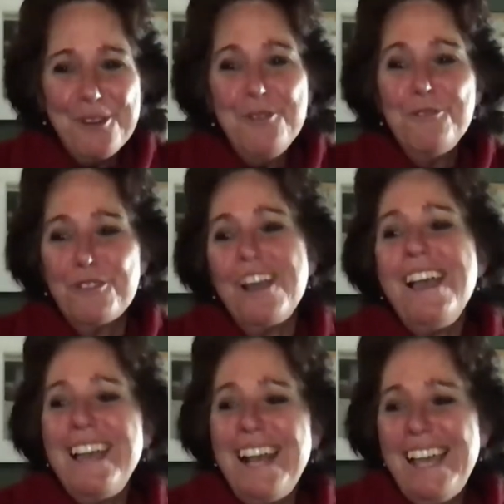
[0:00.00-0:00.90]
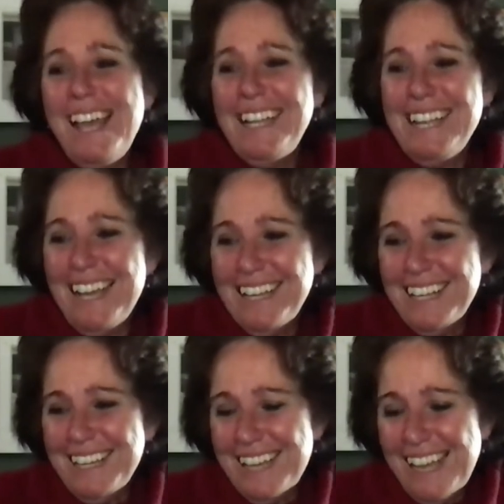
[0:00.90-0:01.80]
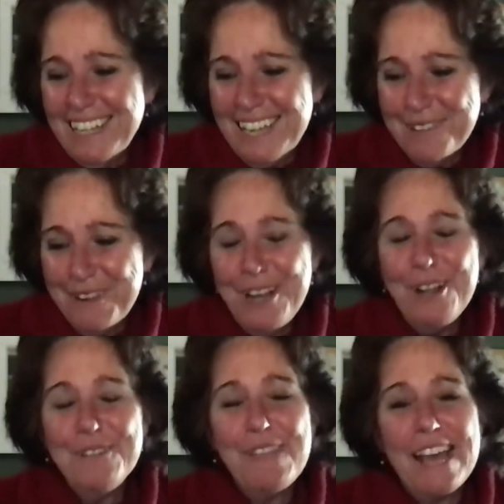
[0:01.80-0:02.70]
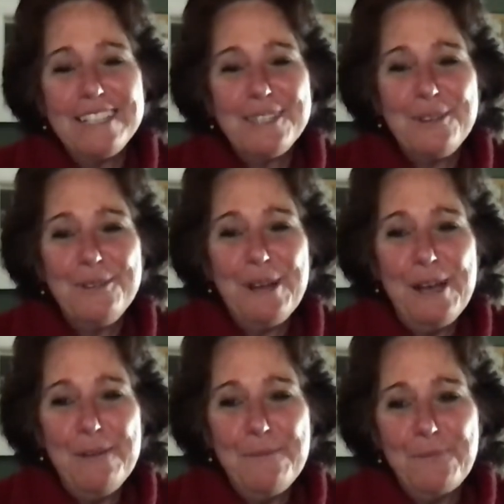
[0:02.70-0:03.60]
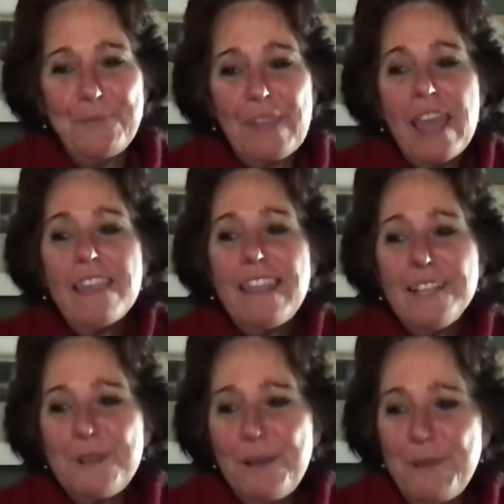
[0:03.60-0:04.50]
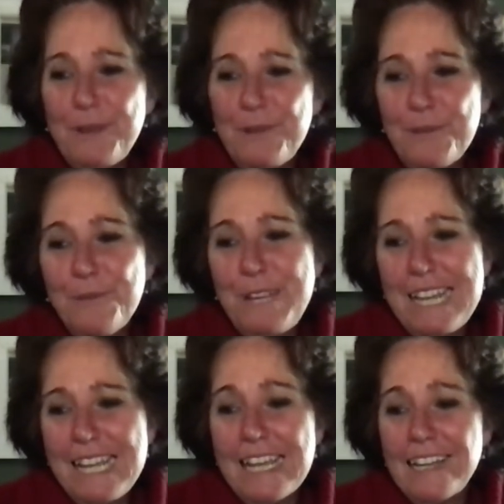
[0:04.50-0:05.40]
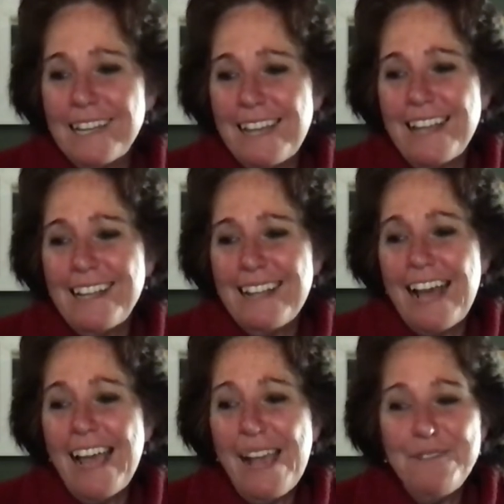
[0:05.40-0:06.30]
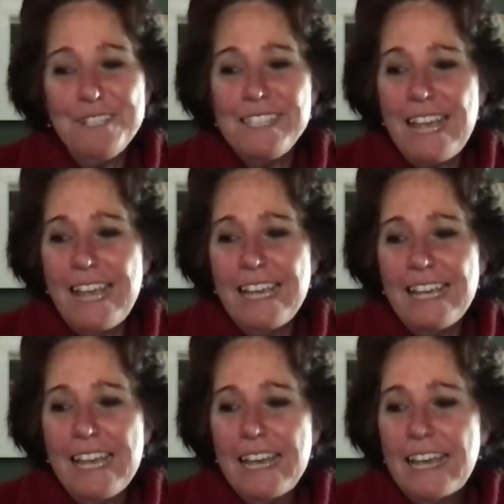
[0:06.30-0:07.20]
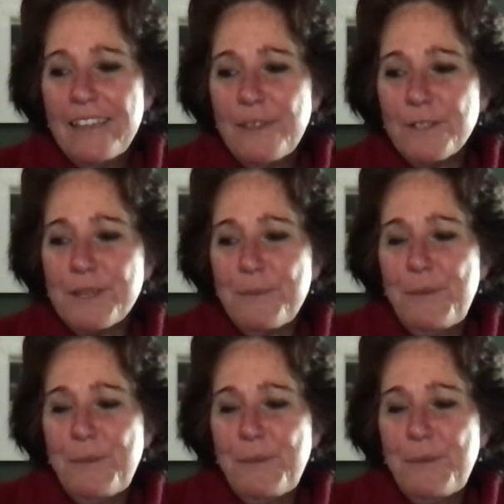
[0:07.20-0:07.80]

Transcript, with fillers: oeuvre, and I had not uh, I had not read all of that. So um, that's what I've been reading, and and I have to say, there's a